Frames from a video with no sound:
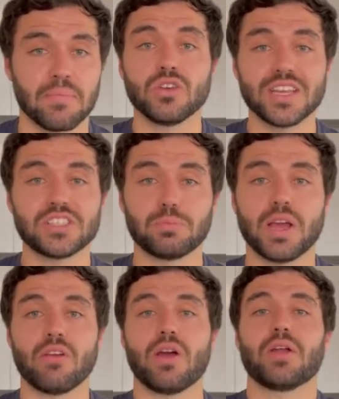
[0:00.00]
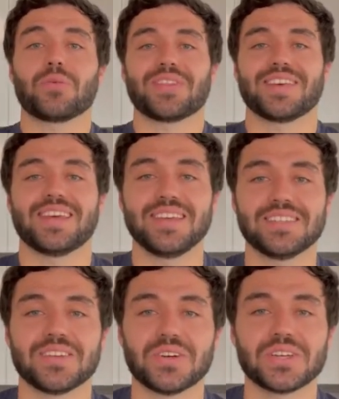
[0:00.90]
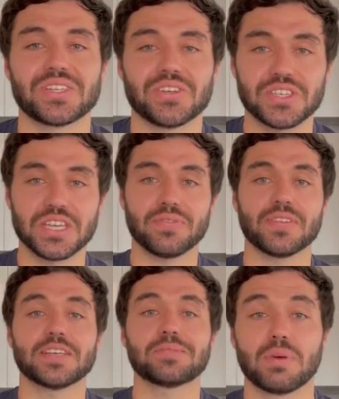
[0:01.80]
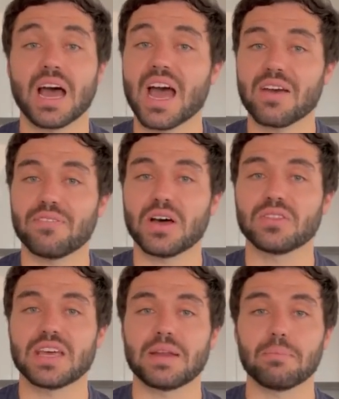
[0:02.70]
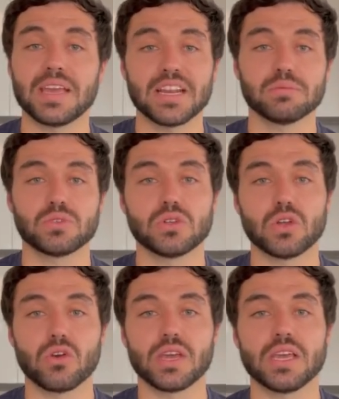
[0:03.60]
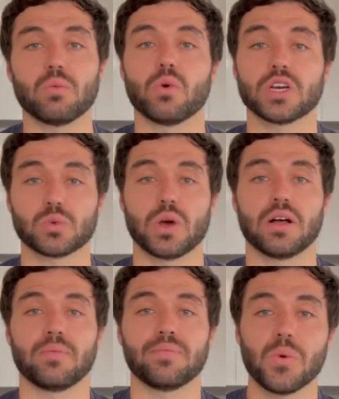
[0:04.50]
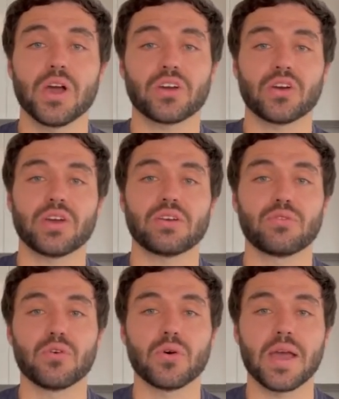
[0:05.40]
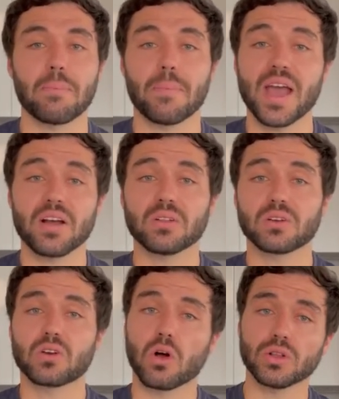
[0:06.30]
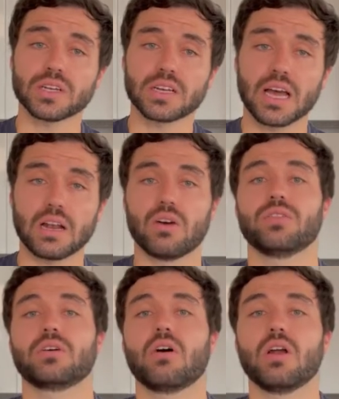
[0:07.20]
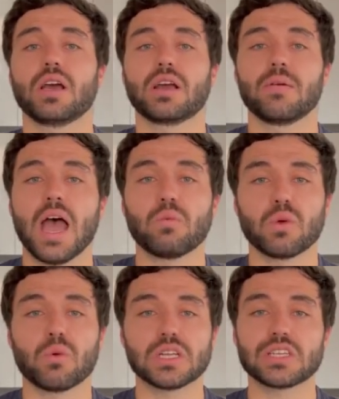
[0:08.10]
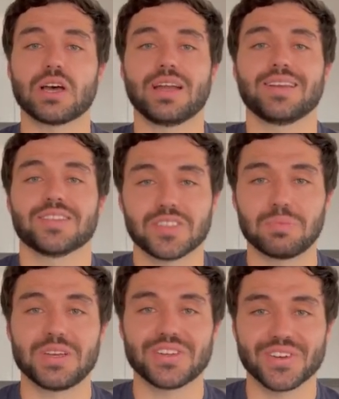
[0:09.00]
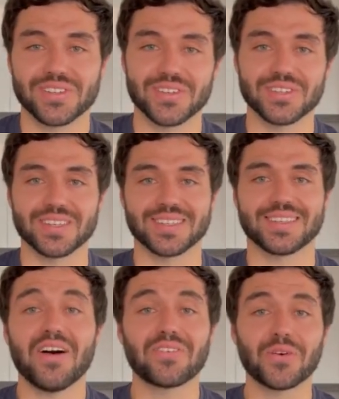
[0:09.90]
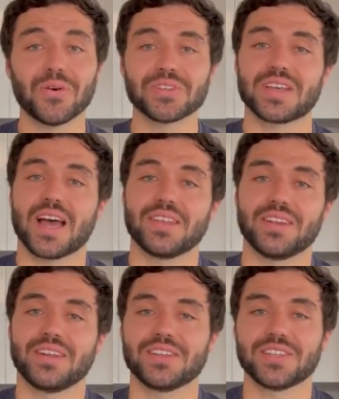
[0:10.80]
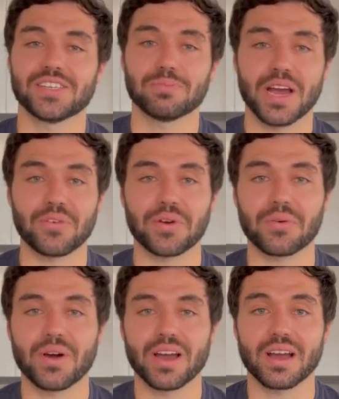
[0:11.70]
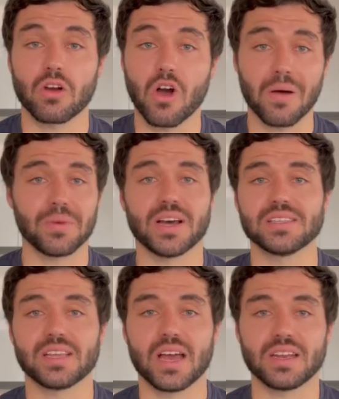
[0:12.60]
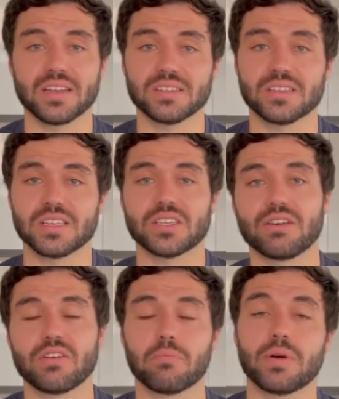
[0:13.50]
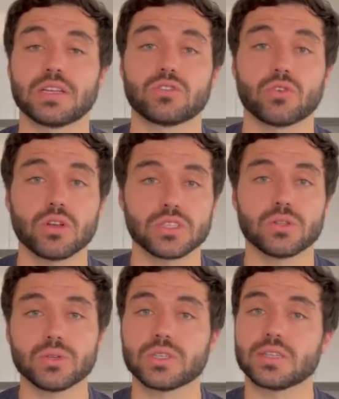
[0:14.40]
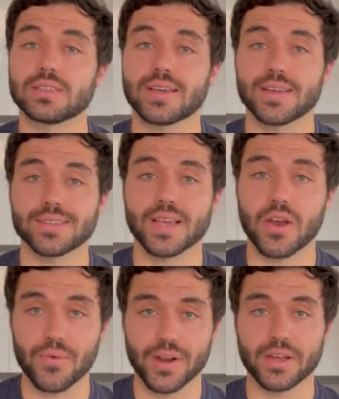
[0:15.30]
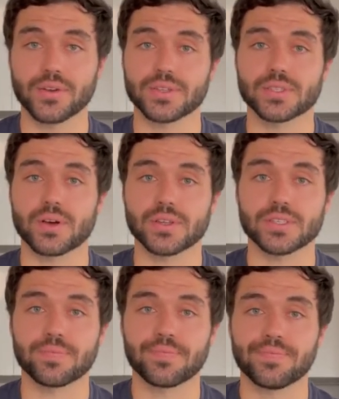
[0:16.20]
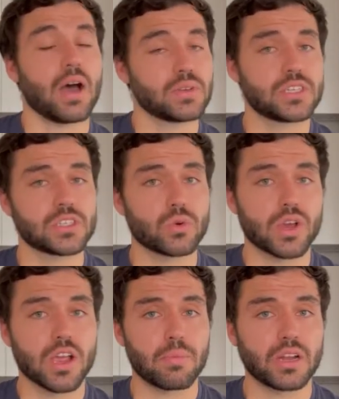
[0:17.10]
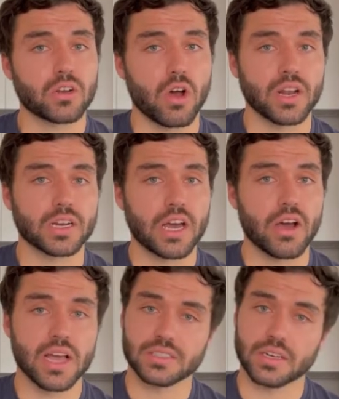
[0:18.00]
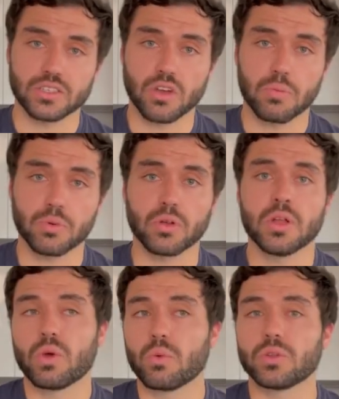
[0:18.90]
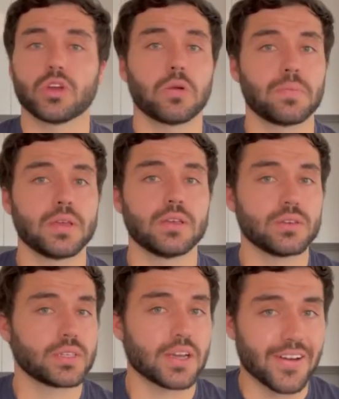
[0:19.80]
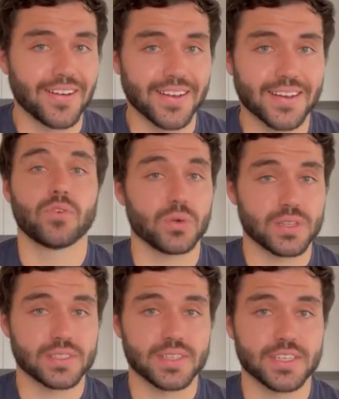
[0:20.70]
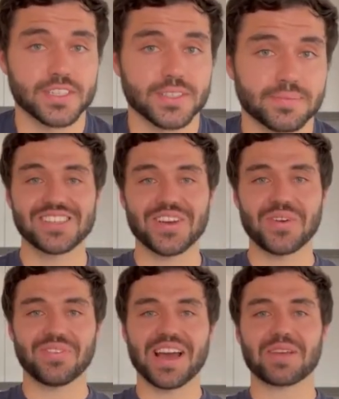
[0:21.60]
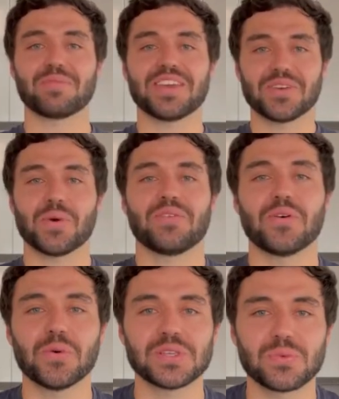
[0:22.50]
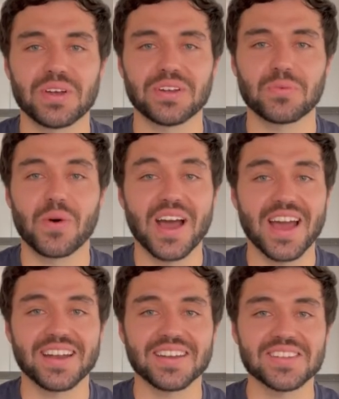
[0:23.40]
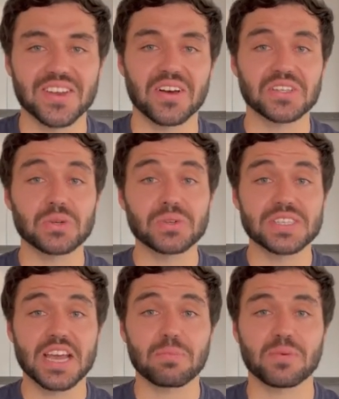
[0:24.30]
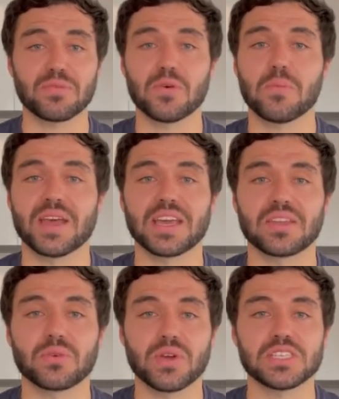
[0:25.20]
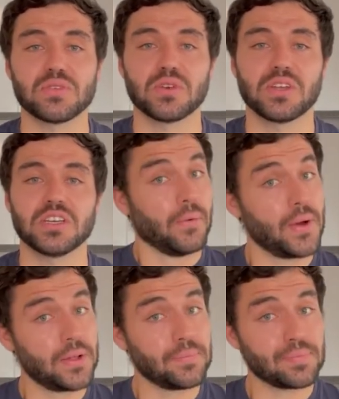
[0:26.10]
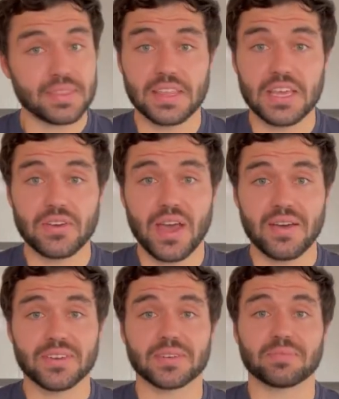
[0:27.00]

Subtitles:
You need to play around with the heat in order to achieve this, but I have found that medium to low heat works well. We are going for a pale golden color on the garlic, and we want our onions to be translucent. Of course, other dishes might require caramelized onions, etc., but translucence is a really good start. I was just talking about garlic now as an example. We will not be using garlic for this dish. So if like me, you have always wondered why onions are sauteed before making the rest of your dish, well, there you have it.